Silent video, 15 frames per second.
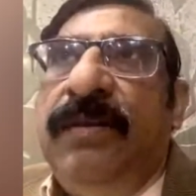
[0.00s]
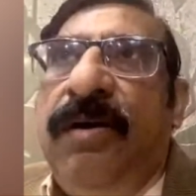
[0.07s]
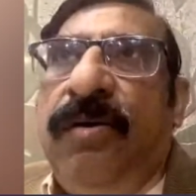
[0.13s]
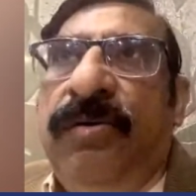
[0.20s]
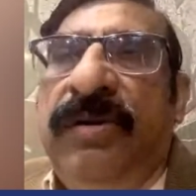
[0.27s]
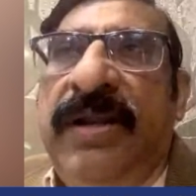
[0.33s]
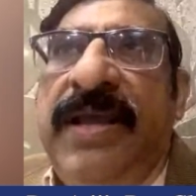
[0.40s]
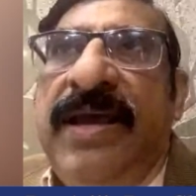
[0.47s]

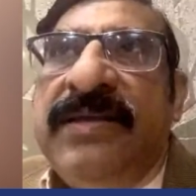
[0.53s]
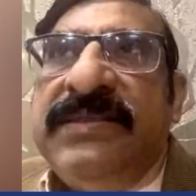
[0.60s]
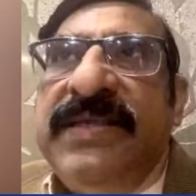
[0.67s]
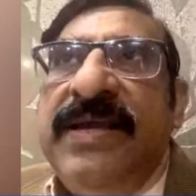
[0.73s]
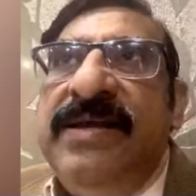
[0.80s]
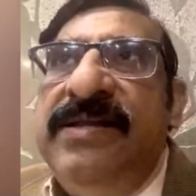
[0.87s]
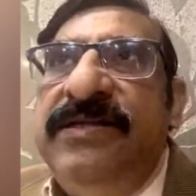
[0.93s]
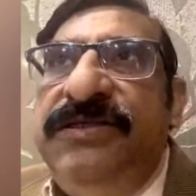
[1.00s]
only a
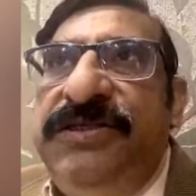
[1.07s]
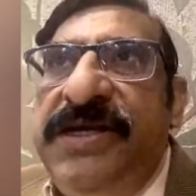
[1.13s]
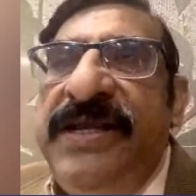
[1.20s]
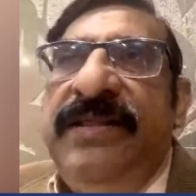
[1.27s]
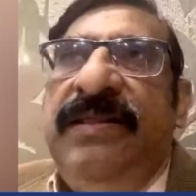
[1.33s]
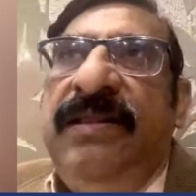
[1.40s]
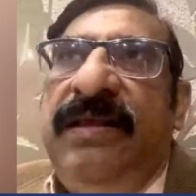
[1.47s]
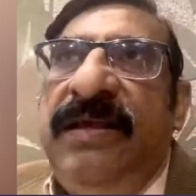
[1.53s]
single
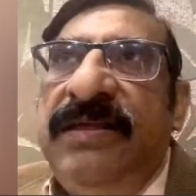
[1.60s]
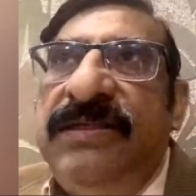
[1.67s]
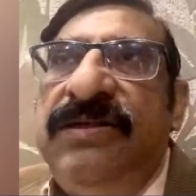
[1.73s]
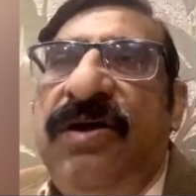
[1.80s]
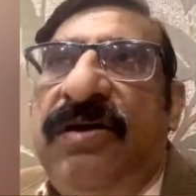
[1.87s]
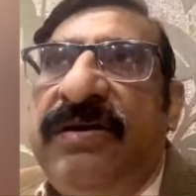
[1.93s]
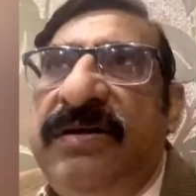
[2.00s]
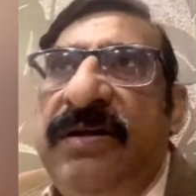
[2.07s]
gene is
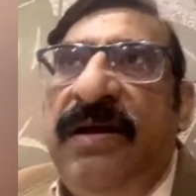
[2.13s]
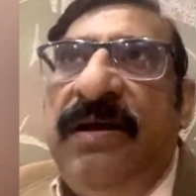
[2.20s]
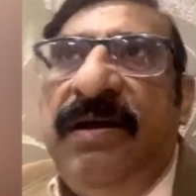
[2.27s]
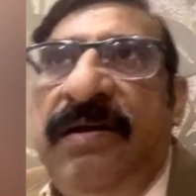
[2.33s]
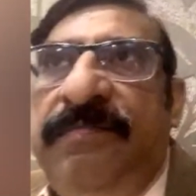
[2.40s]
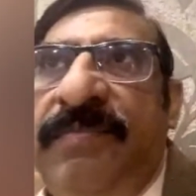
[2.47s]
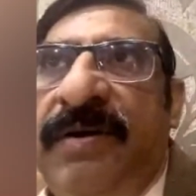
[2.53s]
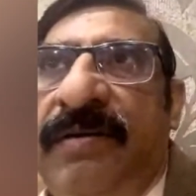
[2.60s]
not
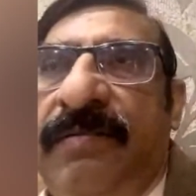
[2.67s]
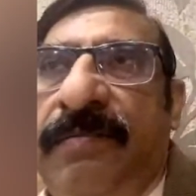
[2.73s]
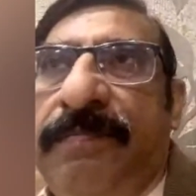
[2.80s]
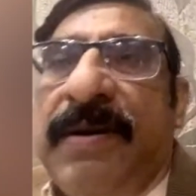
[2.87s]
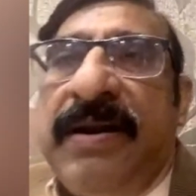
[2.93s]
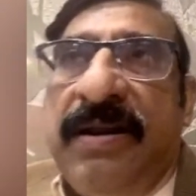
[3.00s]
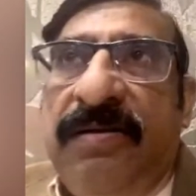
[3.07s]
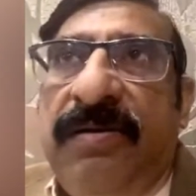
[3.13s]
uh,
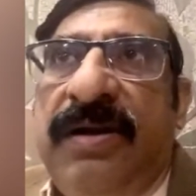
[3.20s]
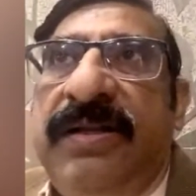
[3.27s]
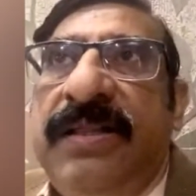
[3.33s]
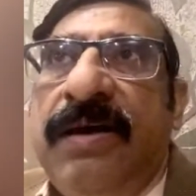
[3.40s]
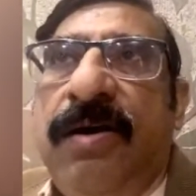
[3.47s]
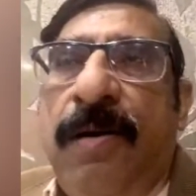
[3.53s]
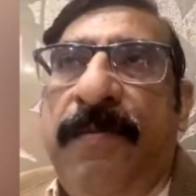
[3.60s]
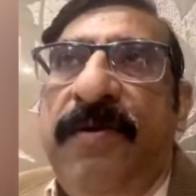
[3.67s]
particularly the
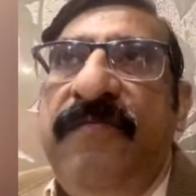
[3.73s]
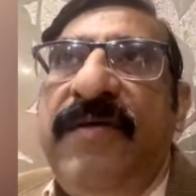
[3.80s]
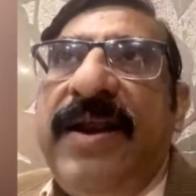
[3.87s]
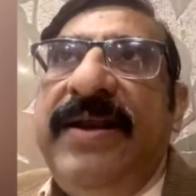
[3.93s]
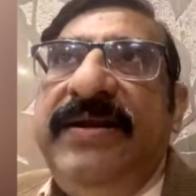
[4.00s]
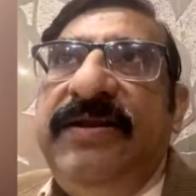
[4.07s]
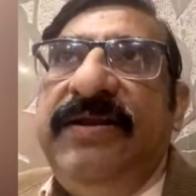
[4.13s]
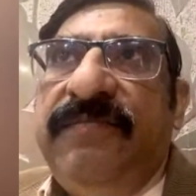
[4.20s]
common
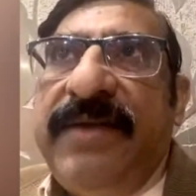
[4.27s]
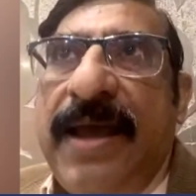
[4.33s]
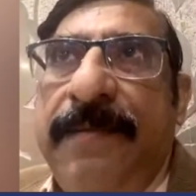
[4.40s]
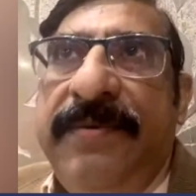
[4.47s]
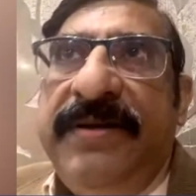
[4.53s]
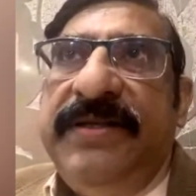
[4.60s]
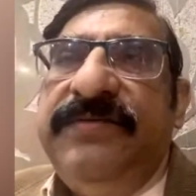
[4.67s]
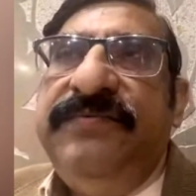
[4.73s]
variety of
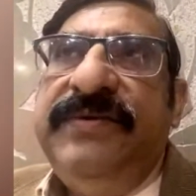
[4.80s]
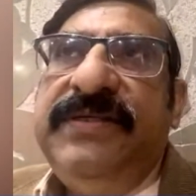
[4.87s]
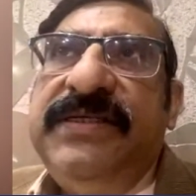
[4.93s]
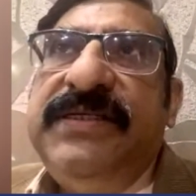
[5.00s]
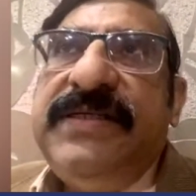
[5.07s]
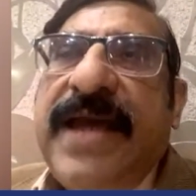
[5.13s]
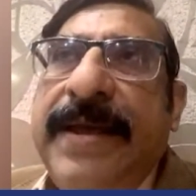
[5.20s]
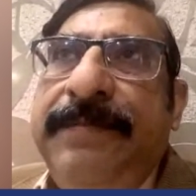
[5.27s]
diabetes, which is
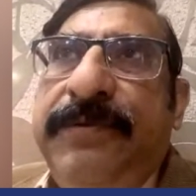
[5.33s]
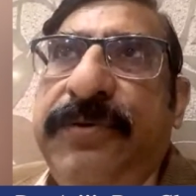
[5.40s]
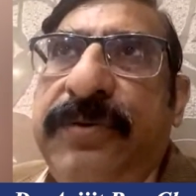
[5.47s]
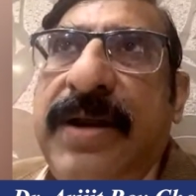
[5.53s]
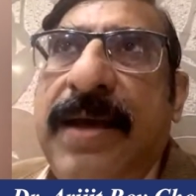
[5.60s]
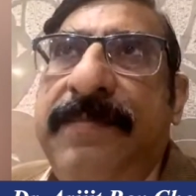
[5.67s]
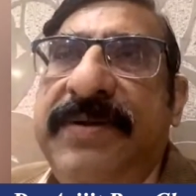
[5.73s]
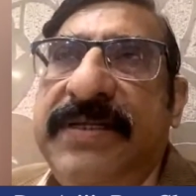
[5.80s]
type two
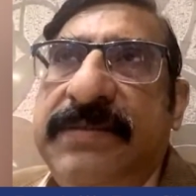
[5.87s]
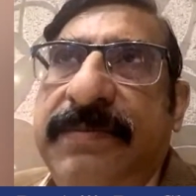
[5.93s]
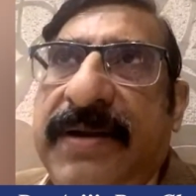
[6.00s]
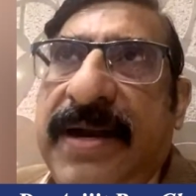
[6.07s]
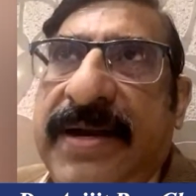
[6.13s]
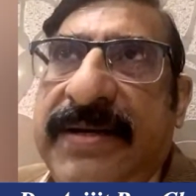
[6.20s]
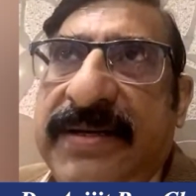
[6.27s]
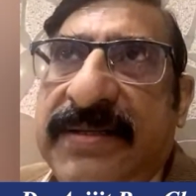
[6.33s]
diabetes
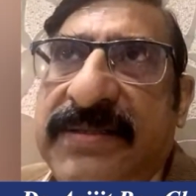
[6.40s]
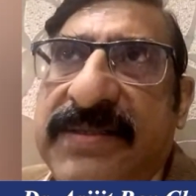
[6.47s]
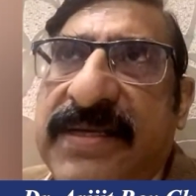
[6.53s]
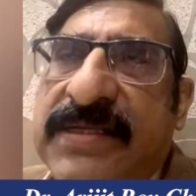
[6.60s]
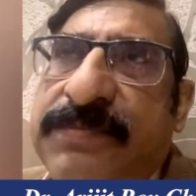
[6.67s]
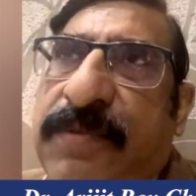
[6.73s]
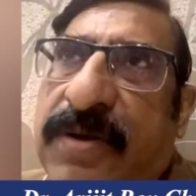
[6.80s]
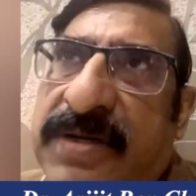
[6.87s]
mellitus, is
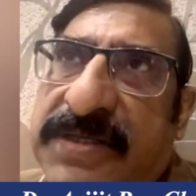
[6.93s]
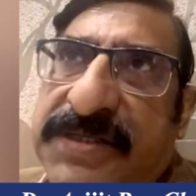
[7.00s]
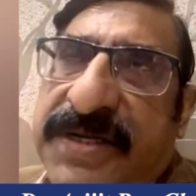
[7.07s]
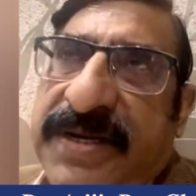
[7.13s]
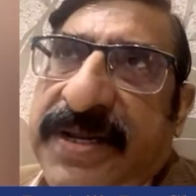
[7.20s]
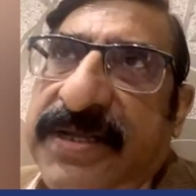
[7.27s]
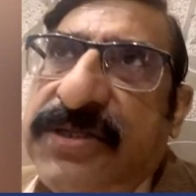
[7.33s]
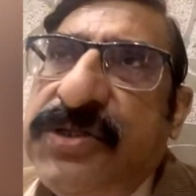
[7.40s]

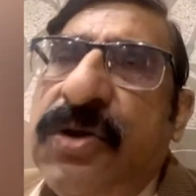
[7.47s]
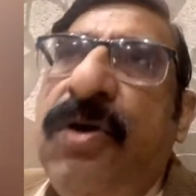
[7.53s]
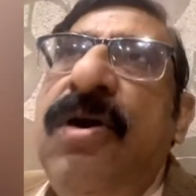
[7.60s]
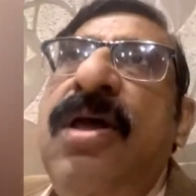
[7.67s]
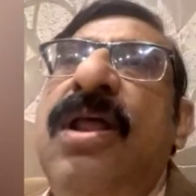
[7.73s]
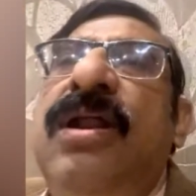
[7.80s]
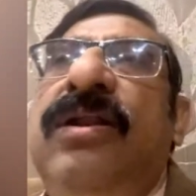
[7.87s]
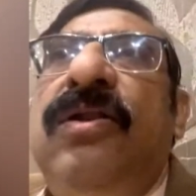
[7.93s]
polygenic. So
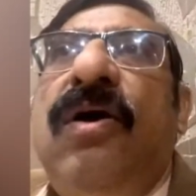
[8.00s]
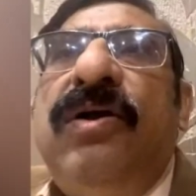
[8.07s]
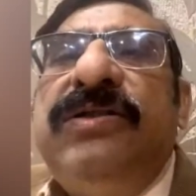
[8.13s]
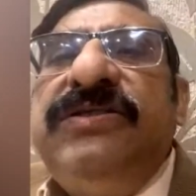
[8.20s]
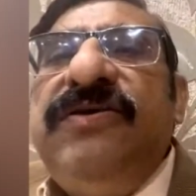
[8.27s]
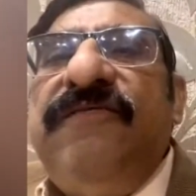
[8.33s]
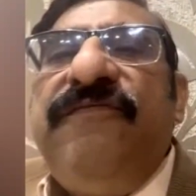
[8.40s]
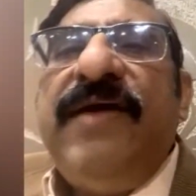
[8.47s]
lots
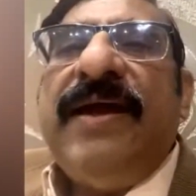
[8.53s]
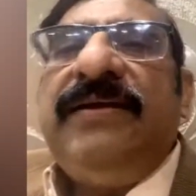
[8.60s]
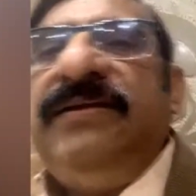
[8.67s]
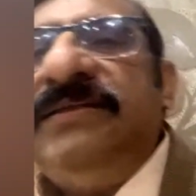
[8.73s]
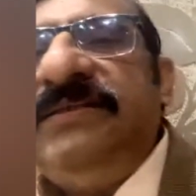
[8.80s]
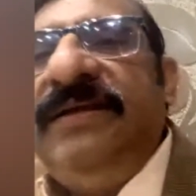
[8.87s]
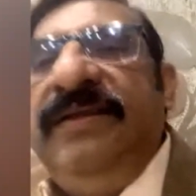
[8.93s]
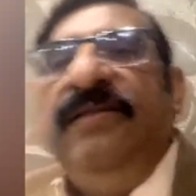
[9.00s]
of
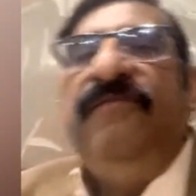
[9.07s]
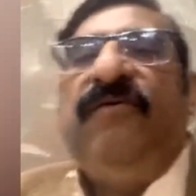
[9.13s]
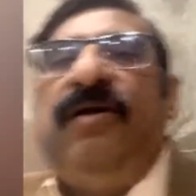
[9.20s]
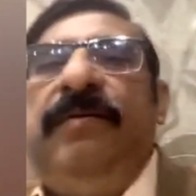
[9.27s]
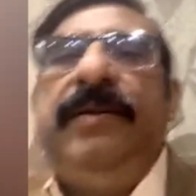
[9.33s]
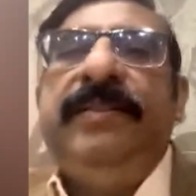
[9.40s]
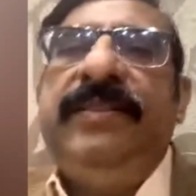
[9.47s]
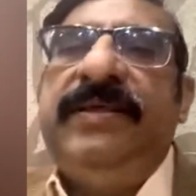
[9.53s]
factors are
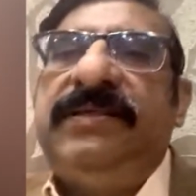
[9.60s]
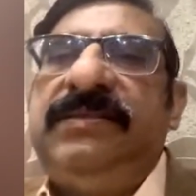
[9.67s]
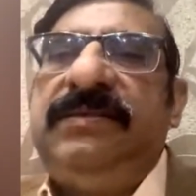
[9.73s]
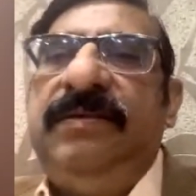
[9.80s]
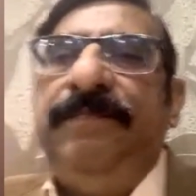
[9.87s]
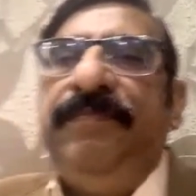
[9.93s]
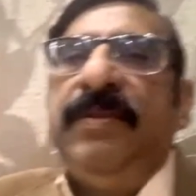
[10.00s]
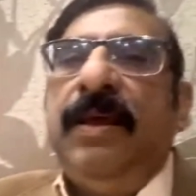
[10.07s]
involved in this,
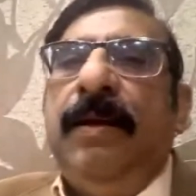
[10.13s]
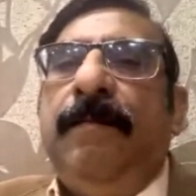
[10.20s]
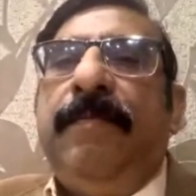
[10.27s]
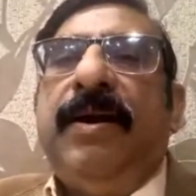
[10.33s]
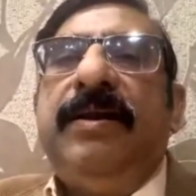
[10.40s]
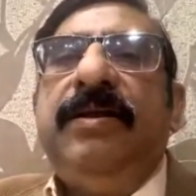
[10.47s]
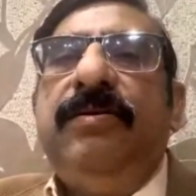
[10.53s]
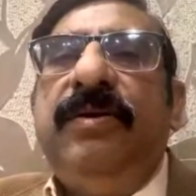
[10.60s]

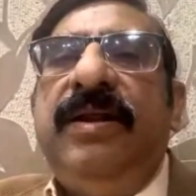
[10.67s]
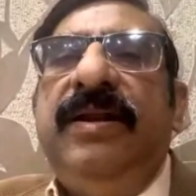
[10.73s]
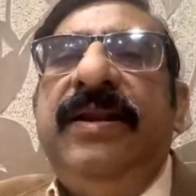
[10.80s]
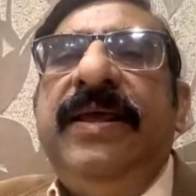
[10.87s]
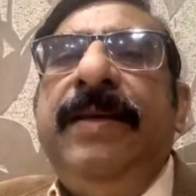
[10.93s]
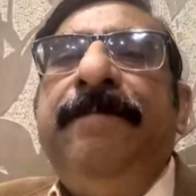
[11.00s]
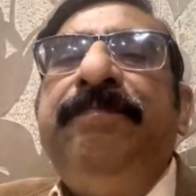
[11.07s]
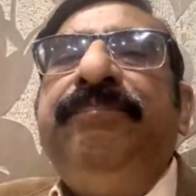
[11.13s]
particularly